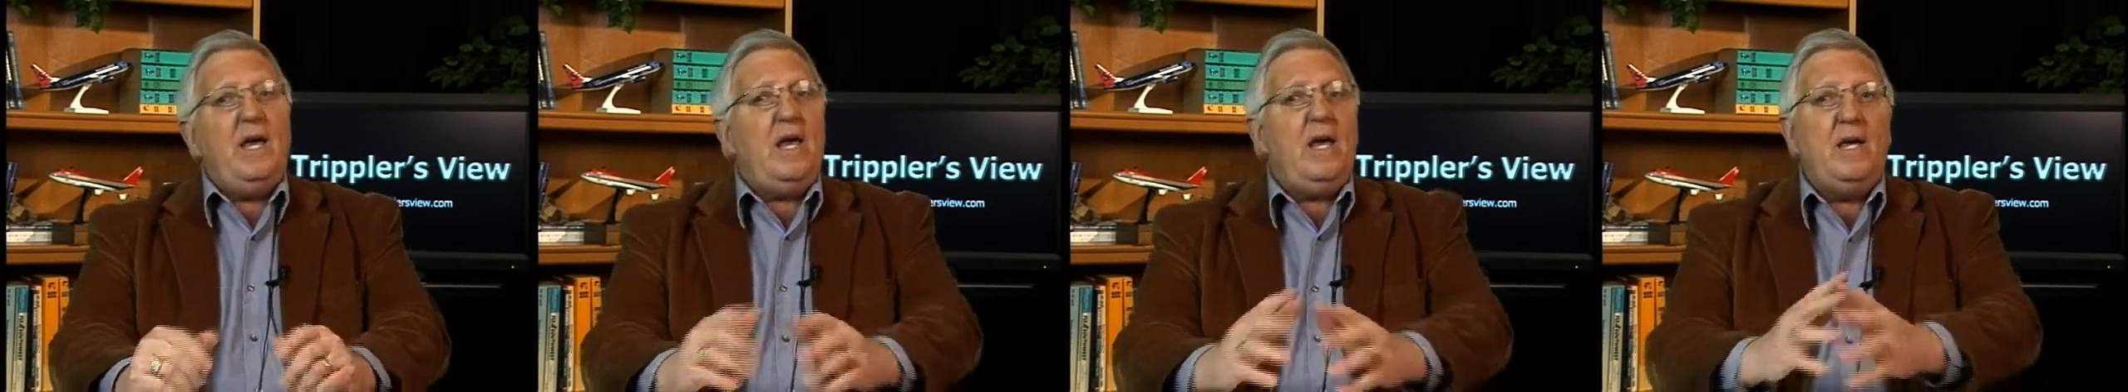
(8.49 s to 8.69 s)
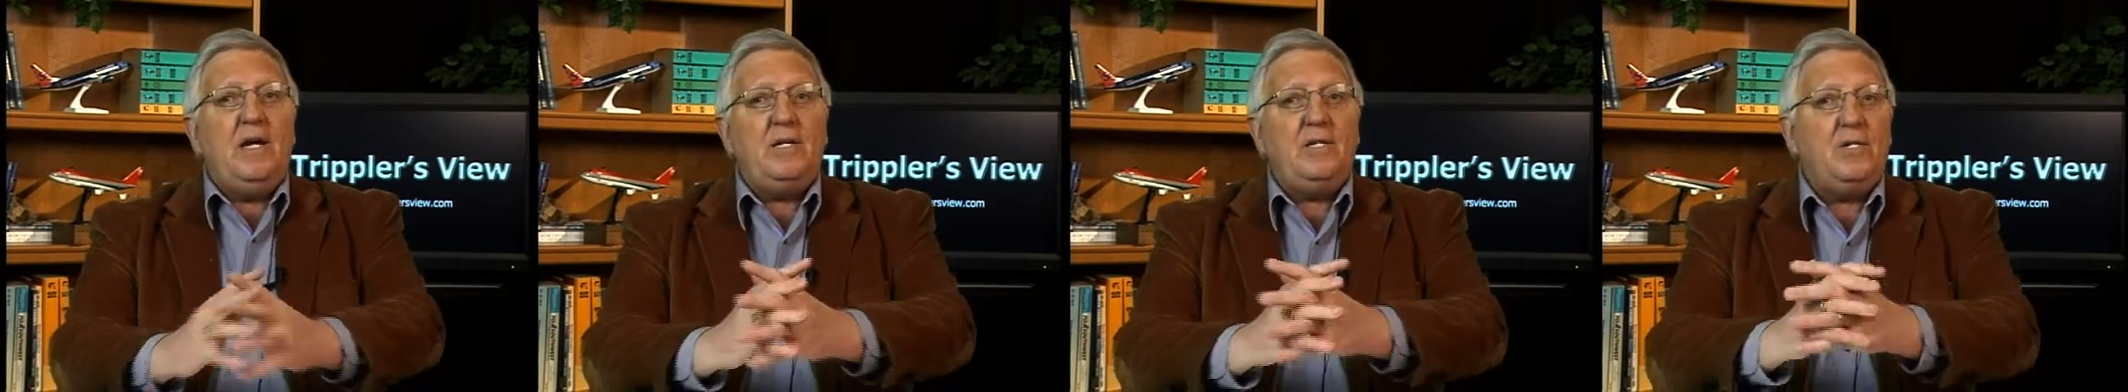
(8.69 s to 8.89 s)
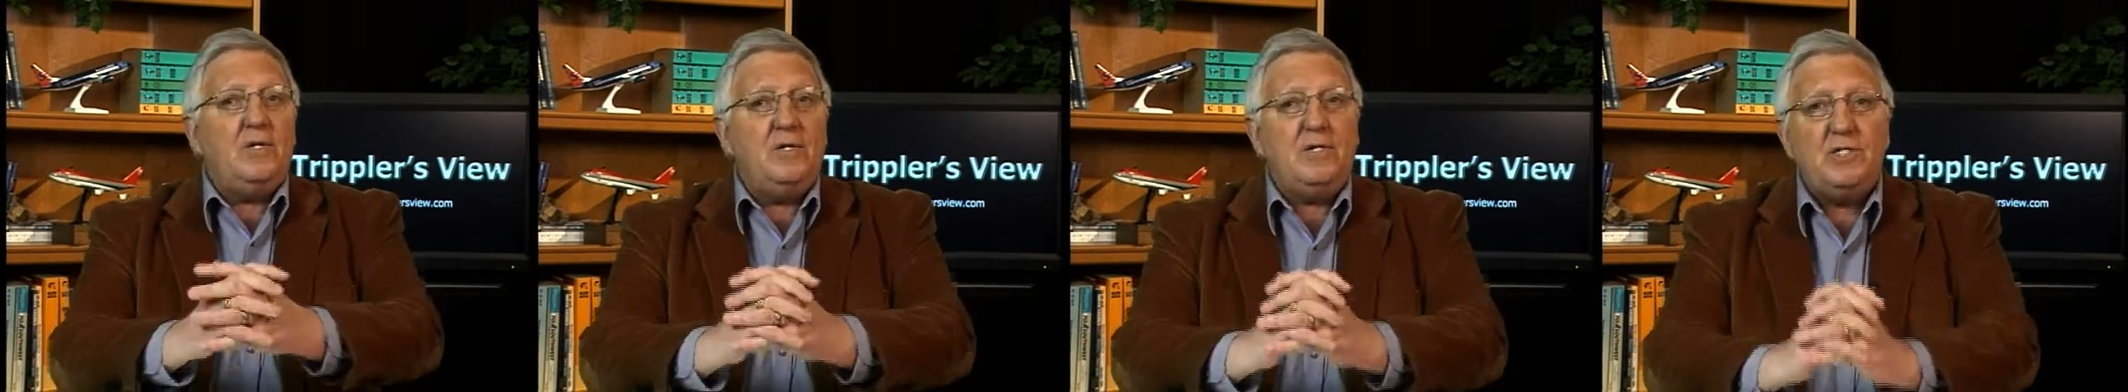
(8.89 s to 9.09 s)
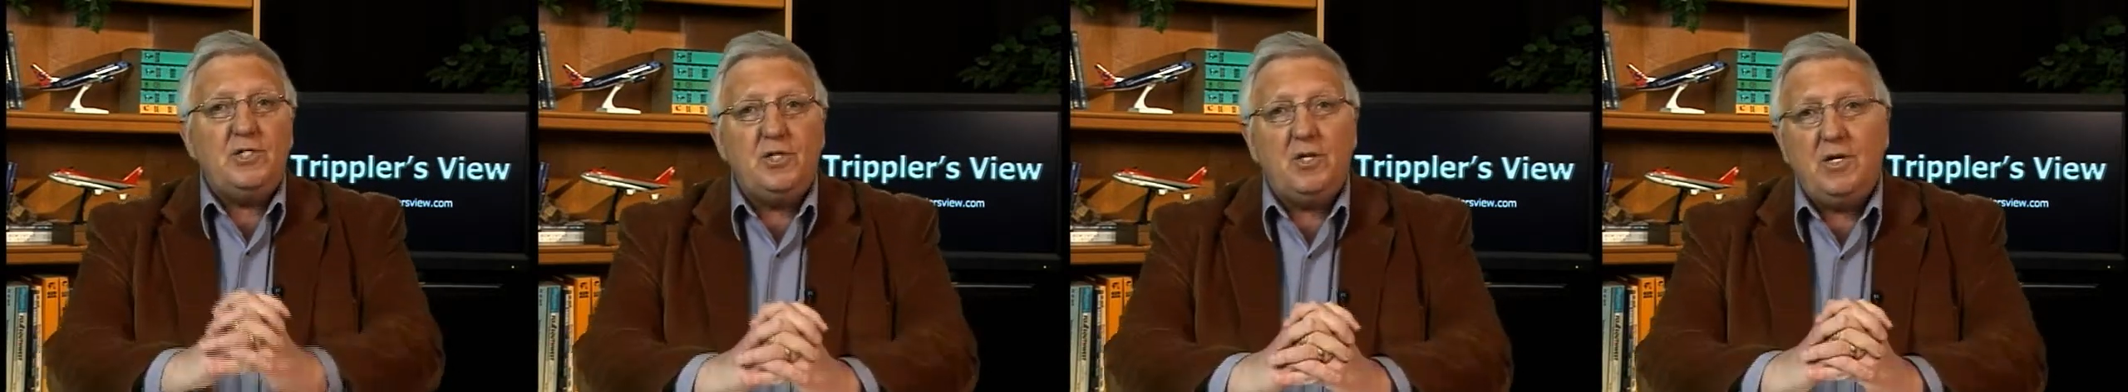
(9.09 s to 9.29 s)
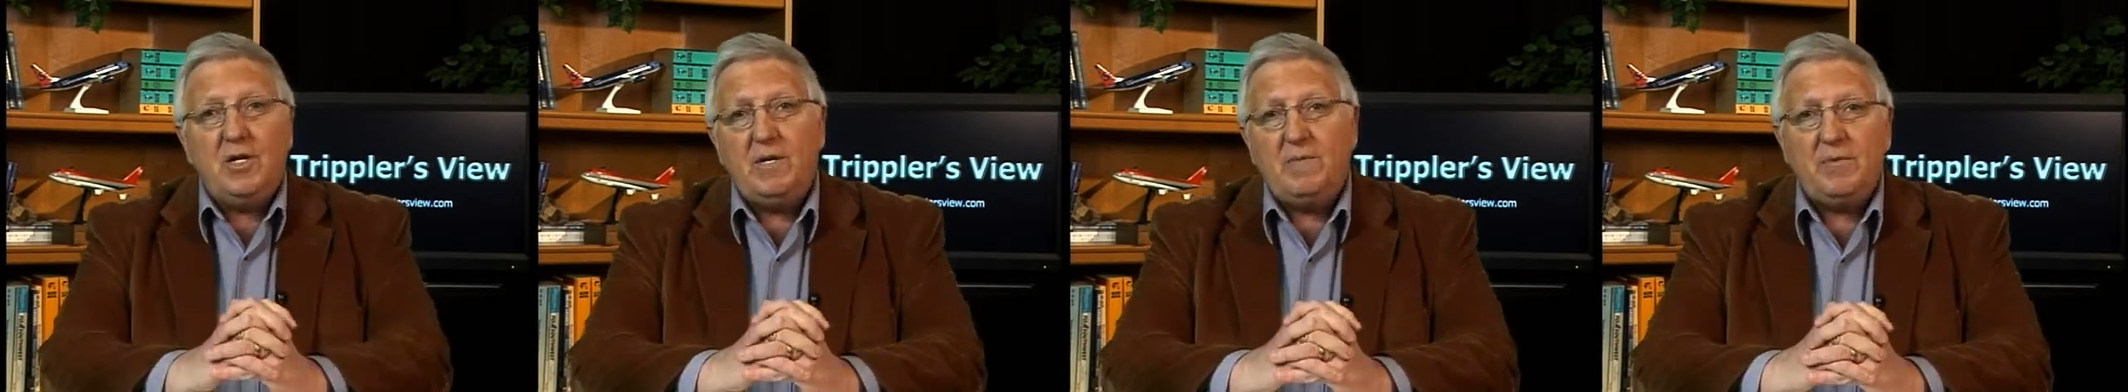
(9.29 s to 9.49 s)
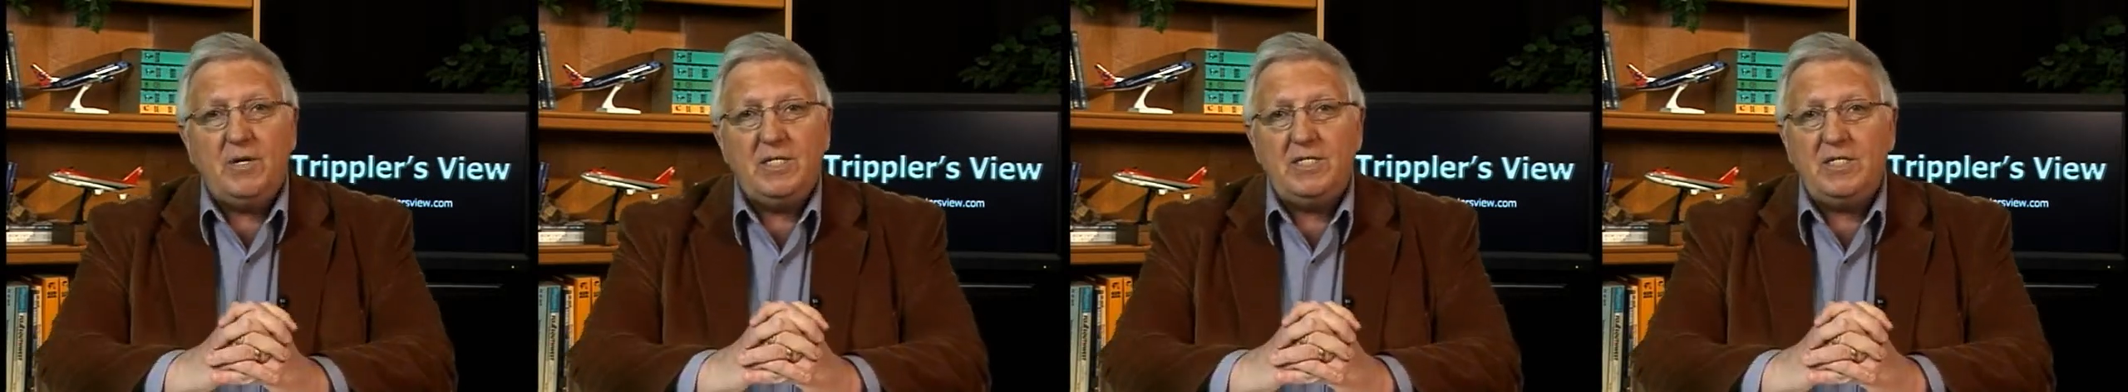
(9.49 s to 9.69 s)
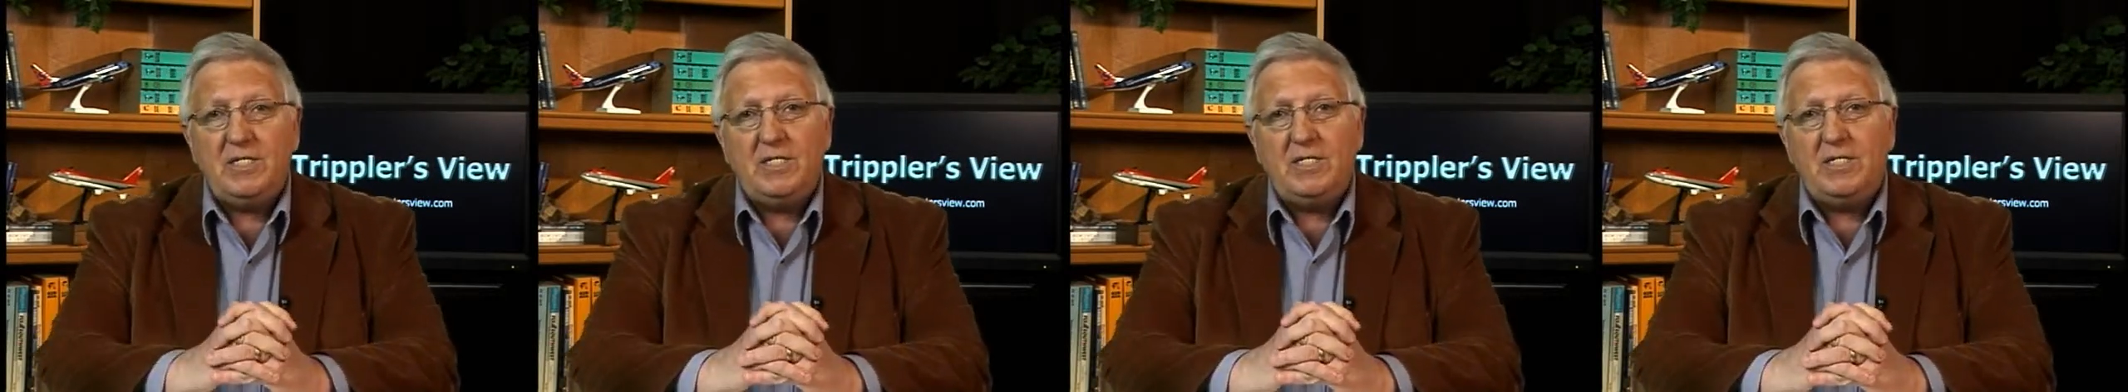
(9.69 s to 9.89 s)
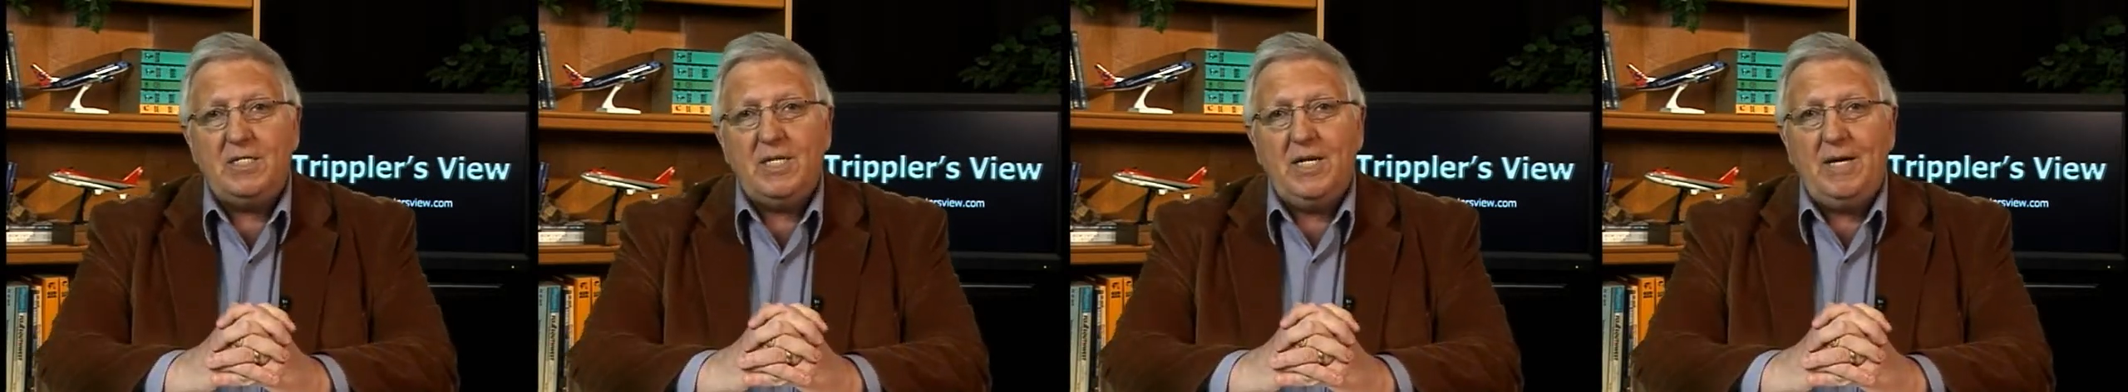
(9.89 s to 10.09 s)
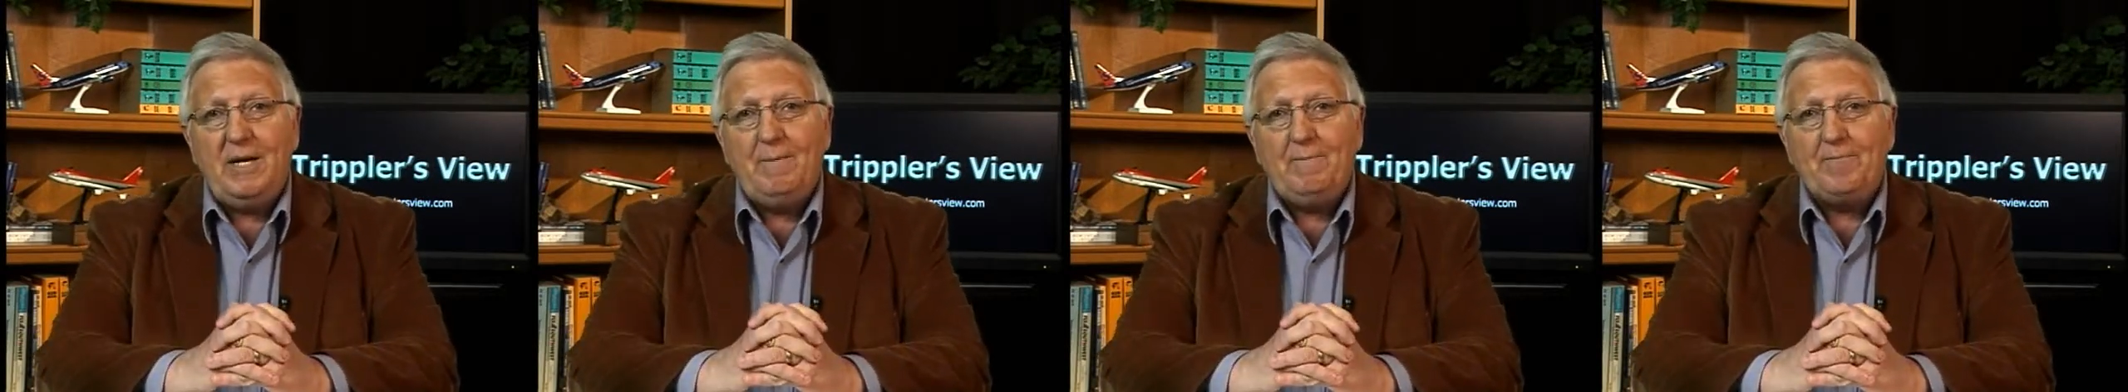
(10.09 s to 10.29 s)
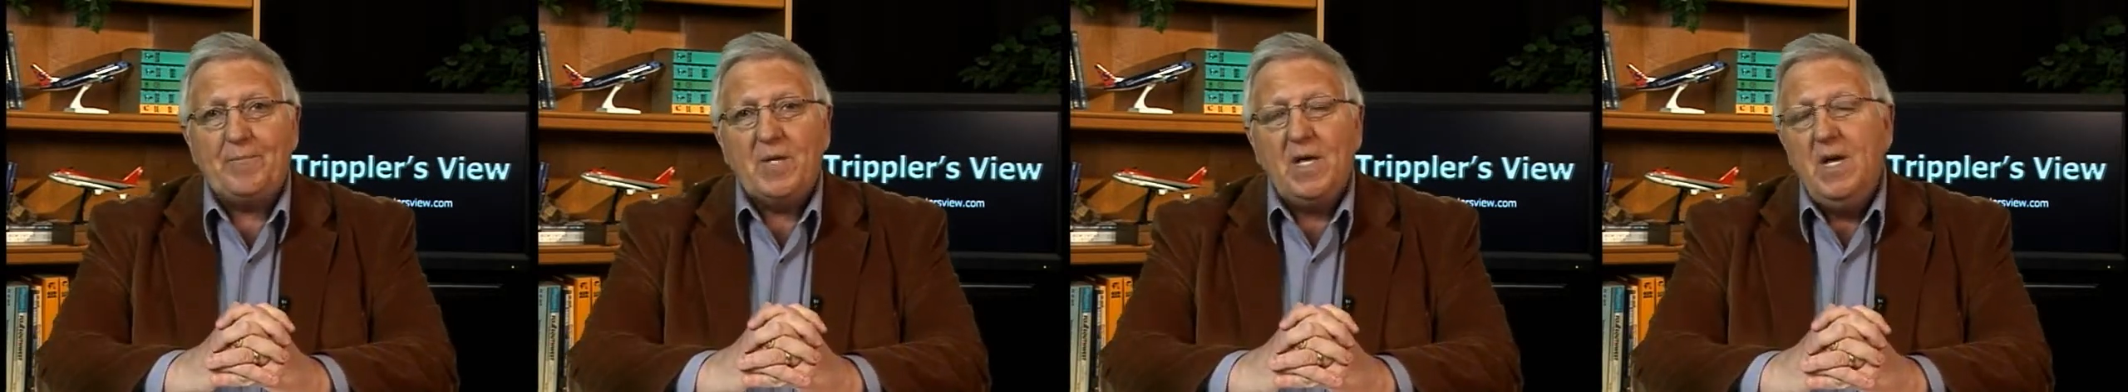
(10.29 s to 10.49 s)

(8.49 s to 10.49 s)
and you're enjoying President's Day.